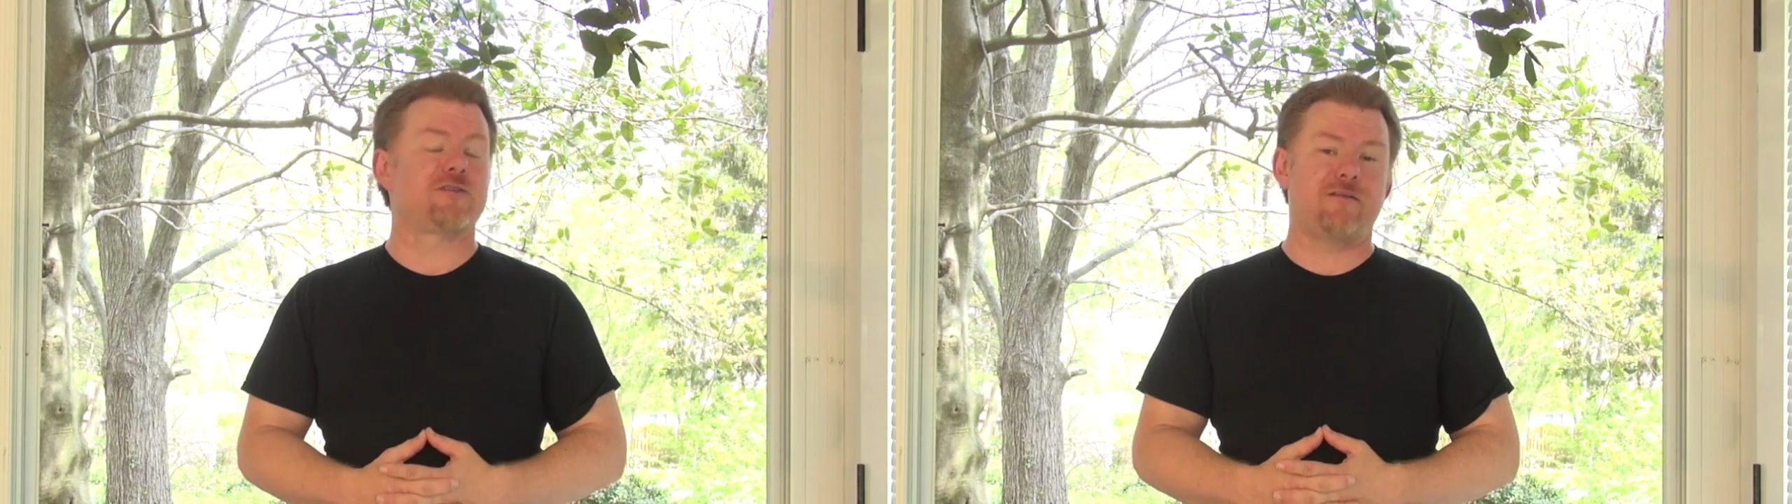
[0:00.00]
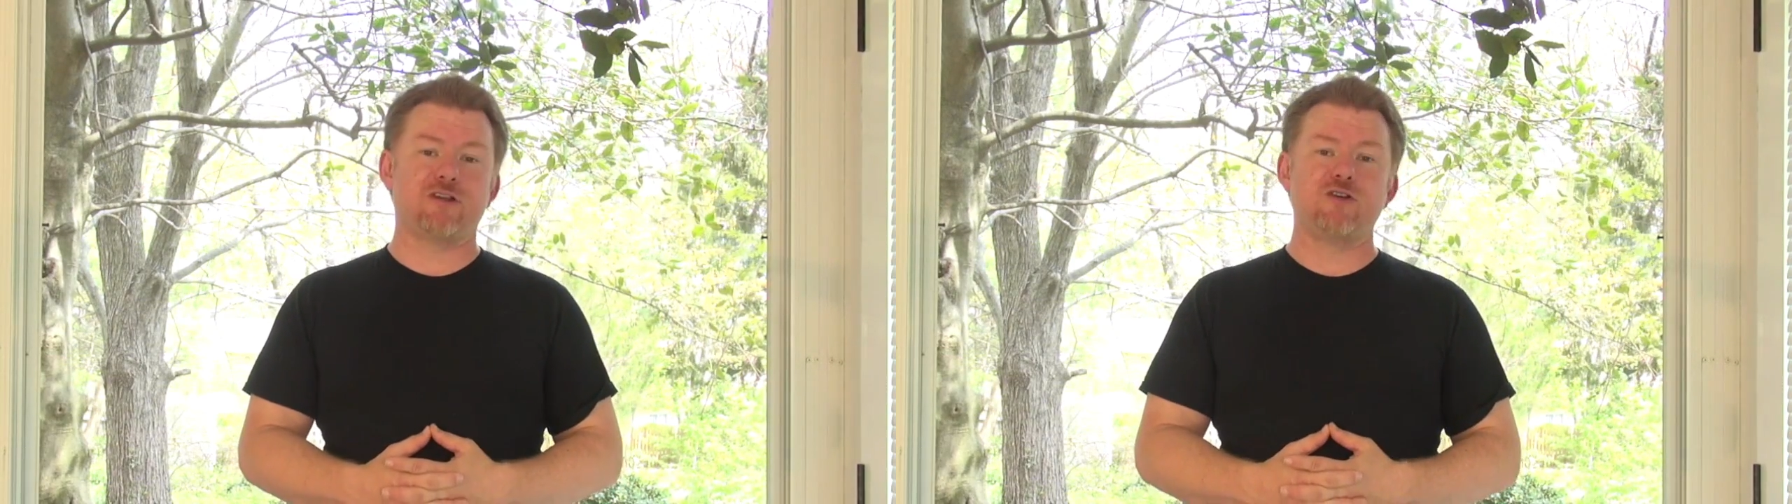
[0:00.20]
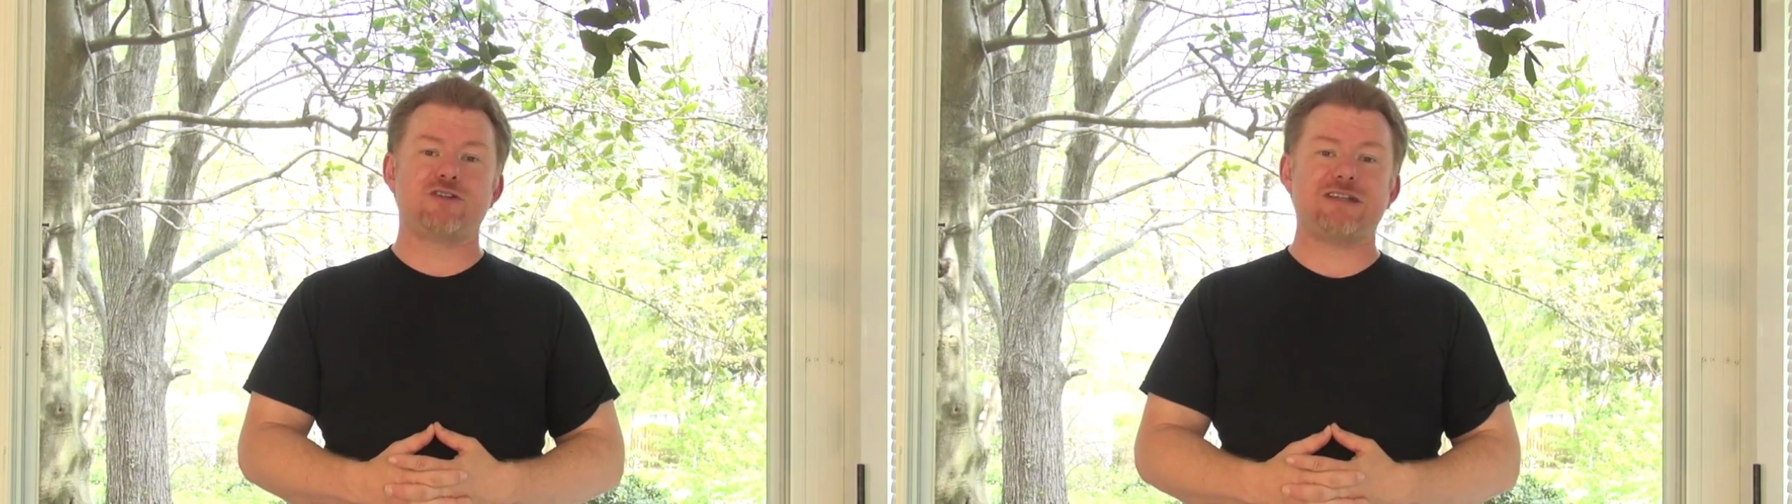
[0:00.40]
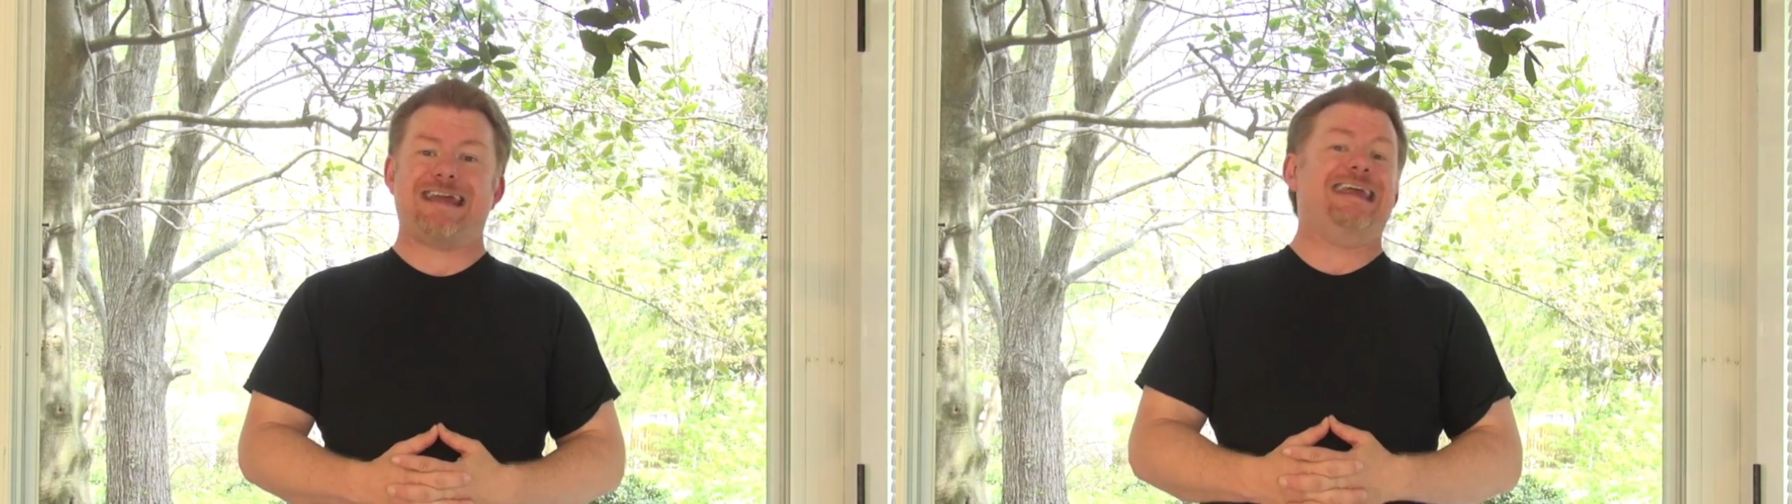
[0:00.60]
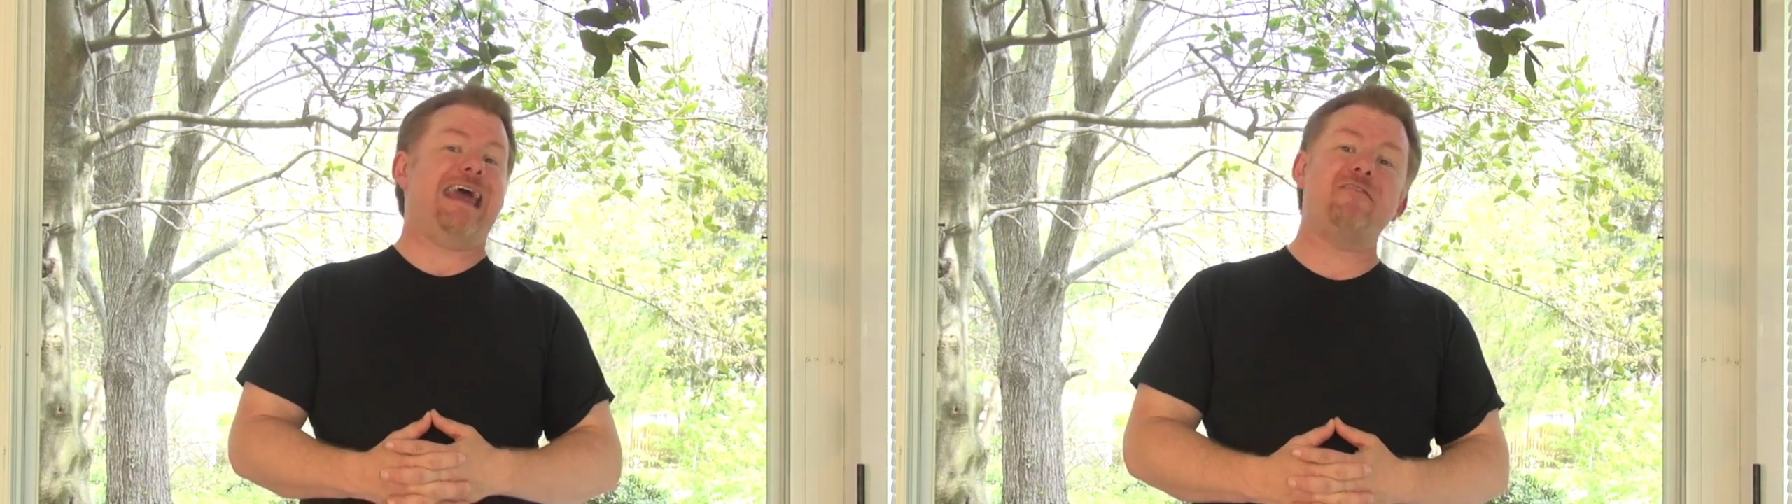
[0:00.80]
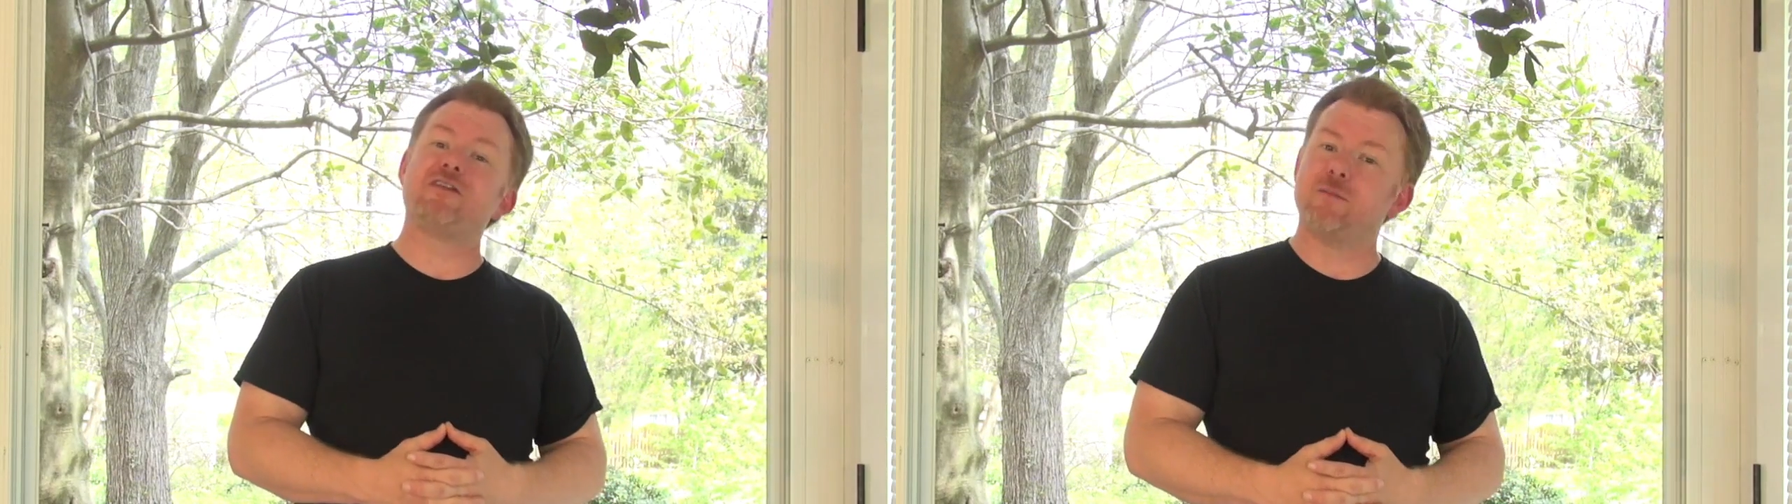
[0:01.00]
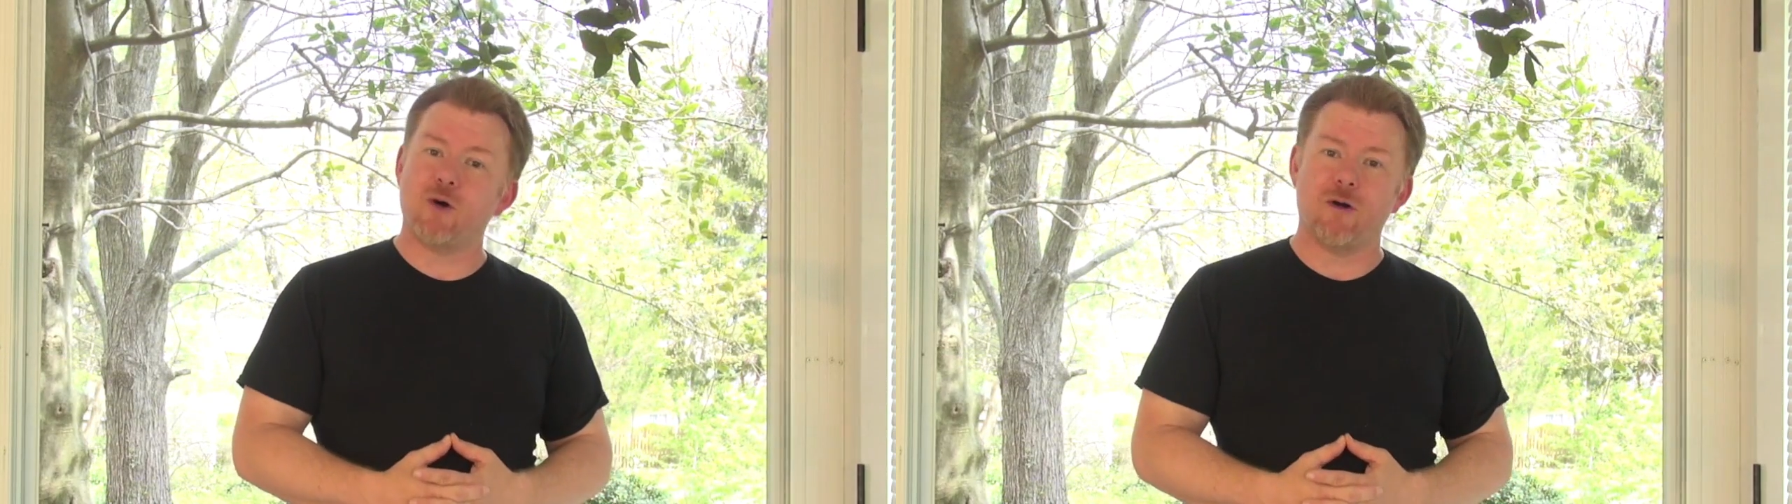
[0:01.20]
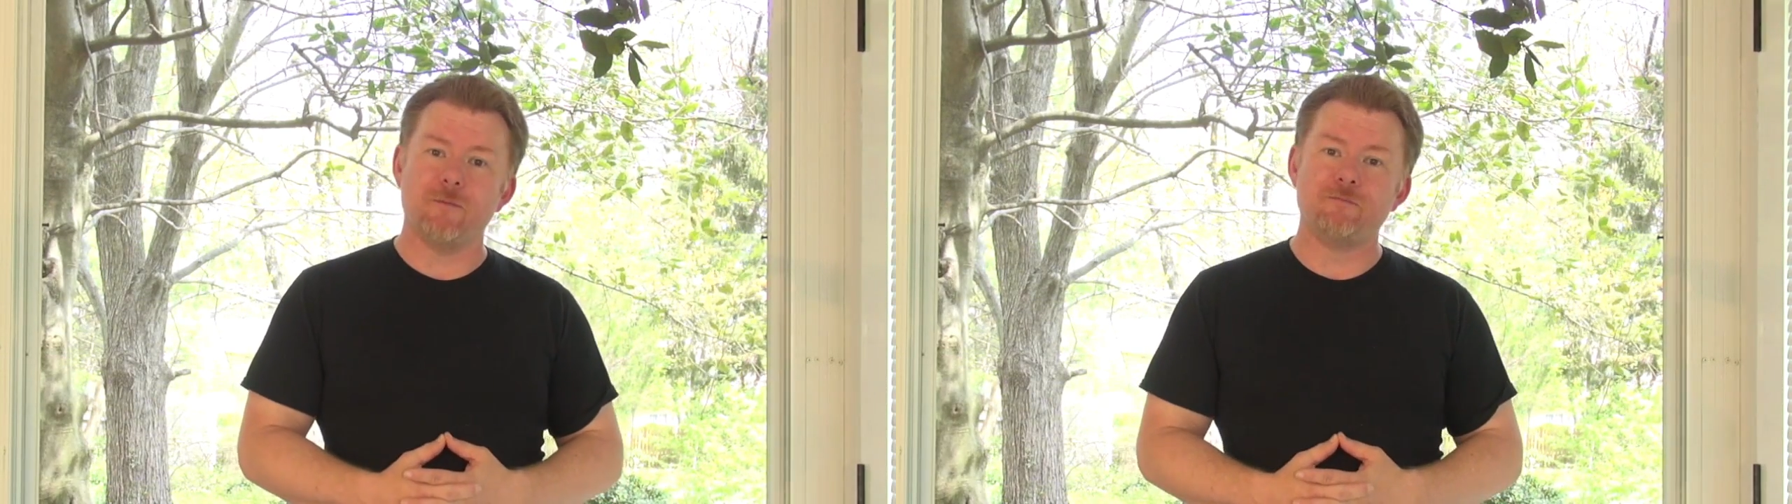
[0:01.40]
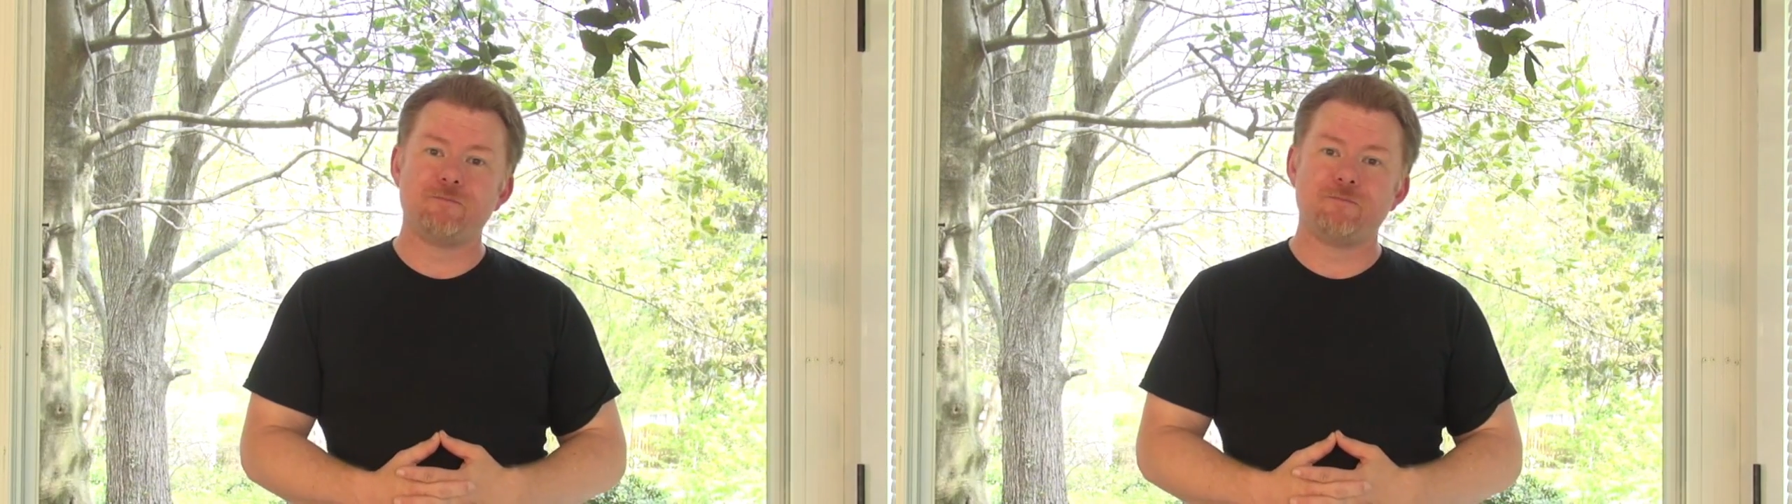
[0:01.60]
revolution inevitable.